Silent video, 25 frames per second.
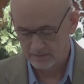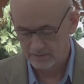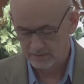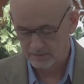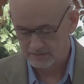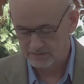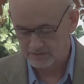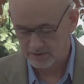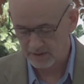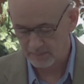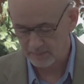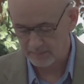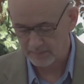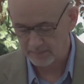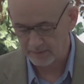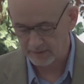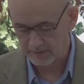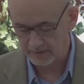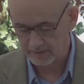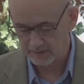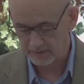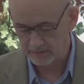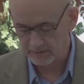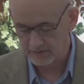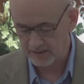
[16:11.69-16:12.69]
to something.
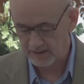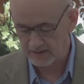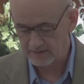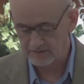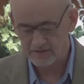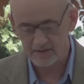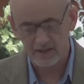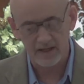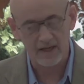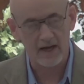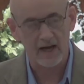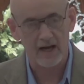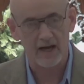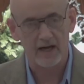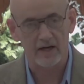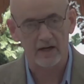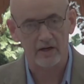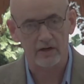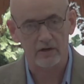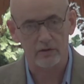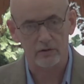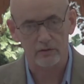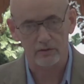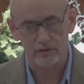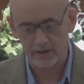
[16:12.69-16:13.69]
You can't say I
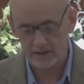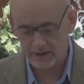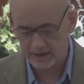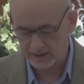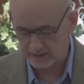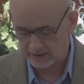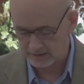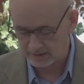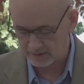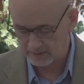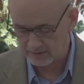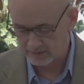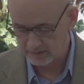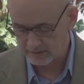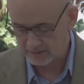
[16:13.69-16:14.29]
agree